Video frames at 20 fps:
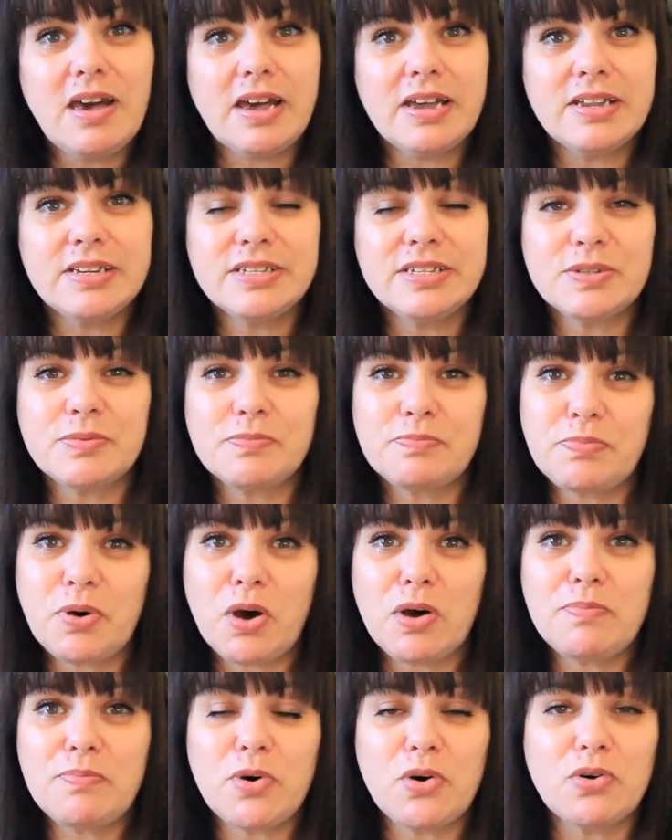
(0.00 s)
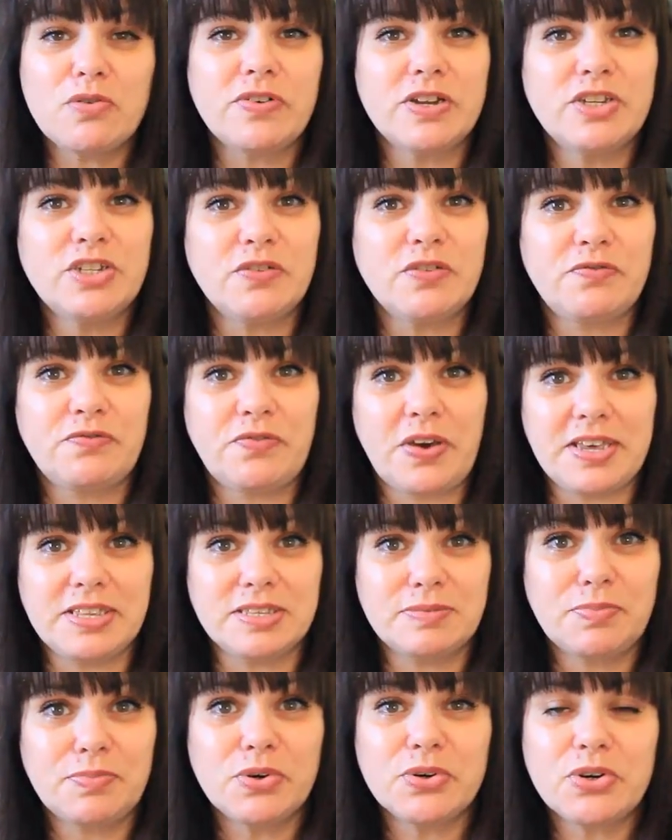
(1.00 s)
And pop over to
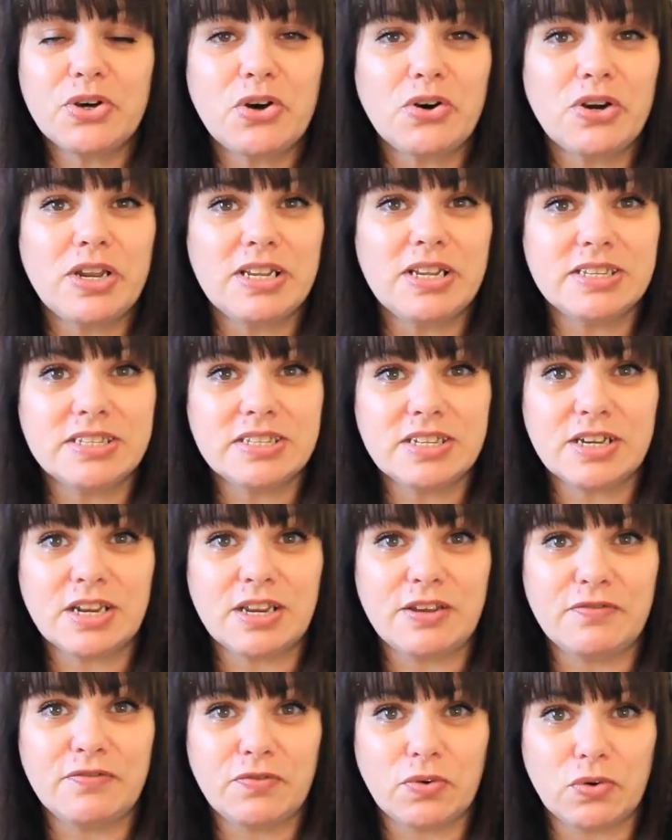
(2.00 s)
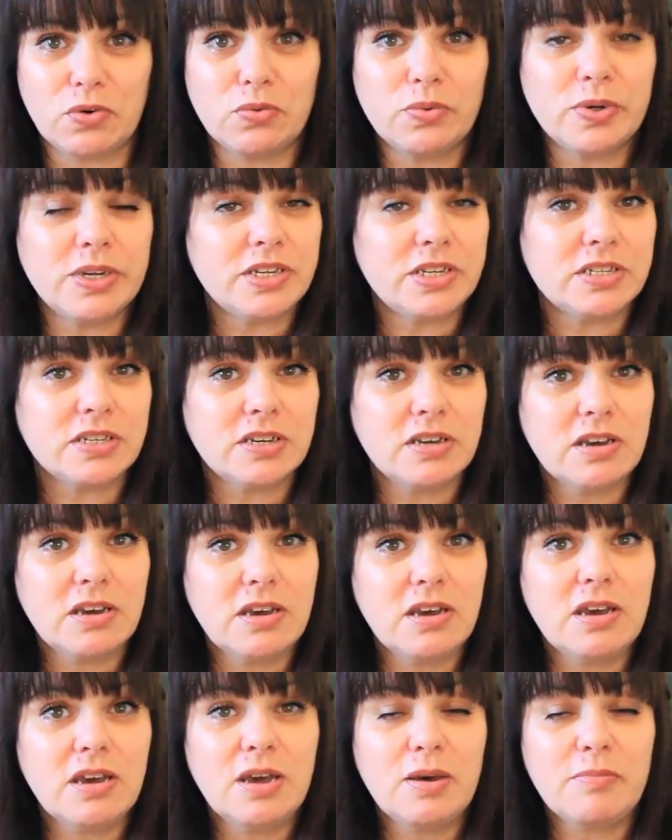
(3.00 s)
Facebook, Holistically Forward.
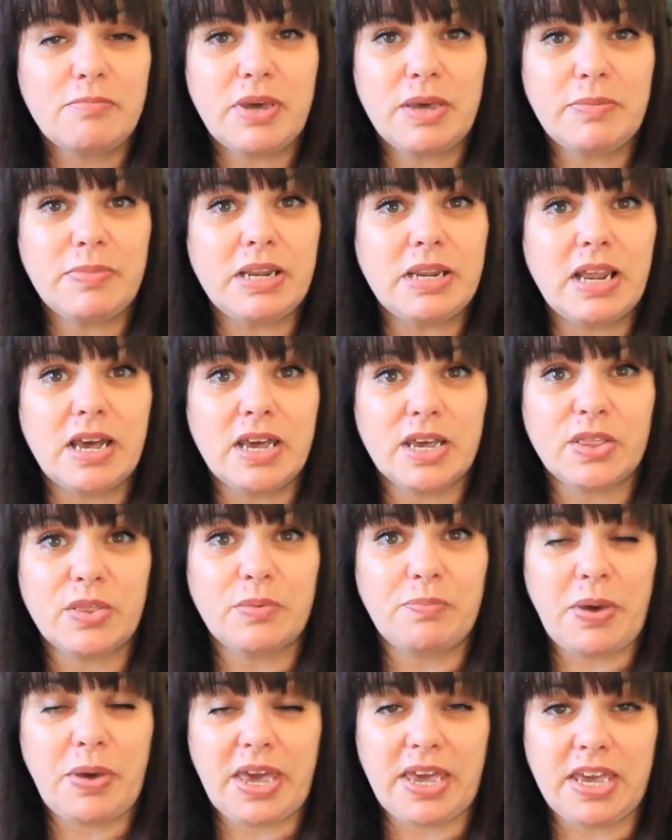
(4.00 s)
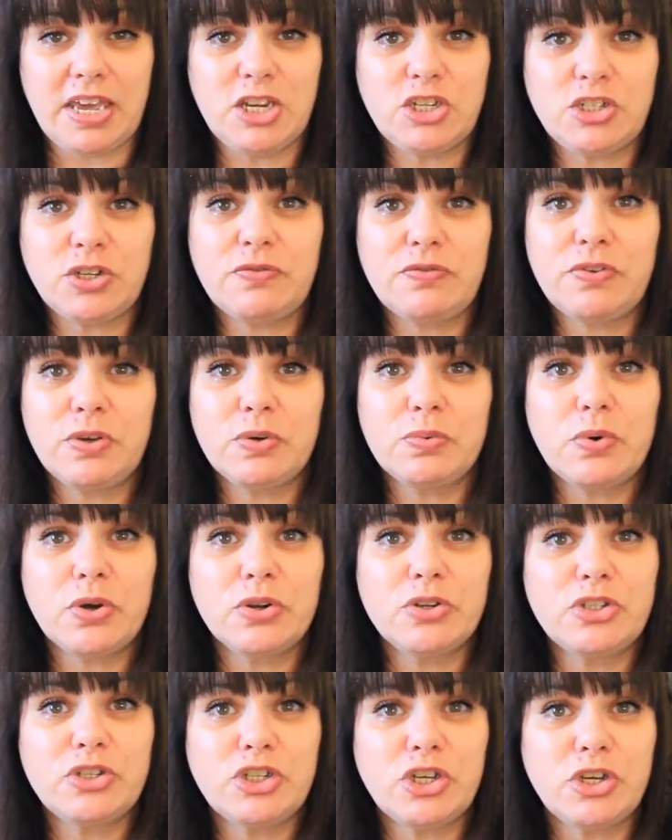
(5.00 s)
Maybe like the page if you want